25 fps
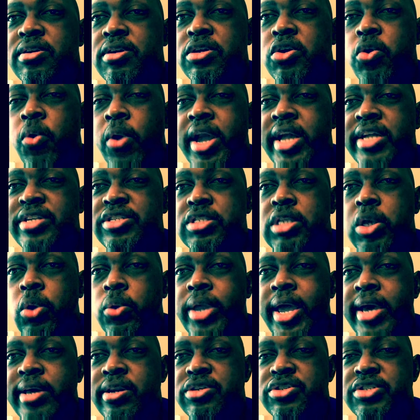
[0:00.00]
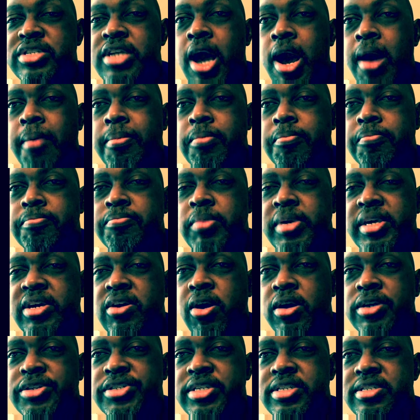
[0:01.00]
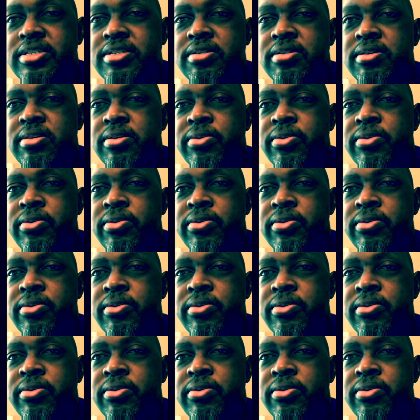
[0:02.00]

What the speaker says: Go ahead and slow down and stop. Be cautious.